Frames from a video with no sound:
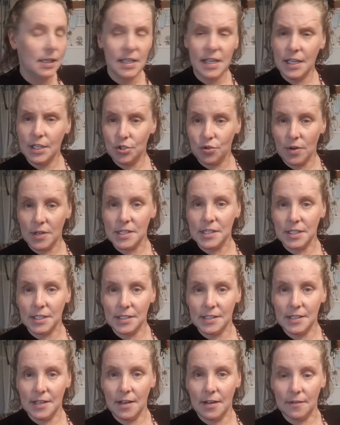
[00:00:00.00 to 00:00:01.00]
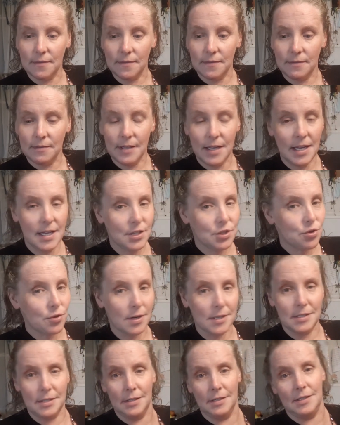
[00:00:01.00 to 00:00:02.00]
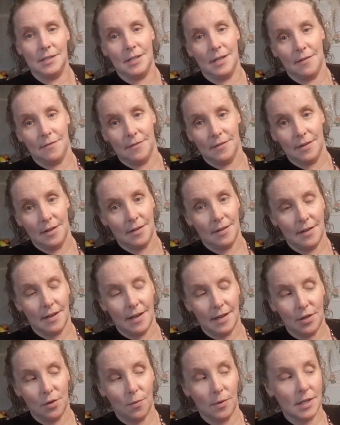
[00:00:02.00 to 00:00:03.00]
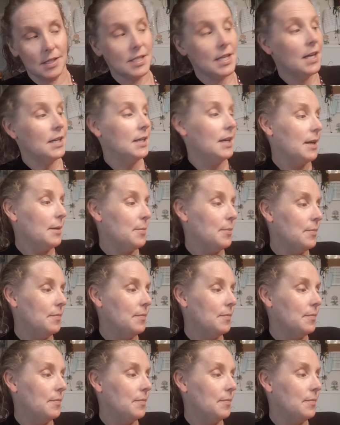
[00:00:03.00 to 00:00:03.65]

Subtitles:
Interesting stuff. Interesting stuff. I don't want to tell you.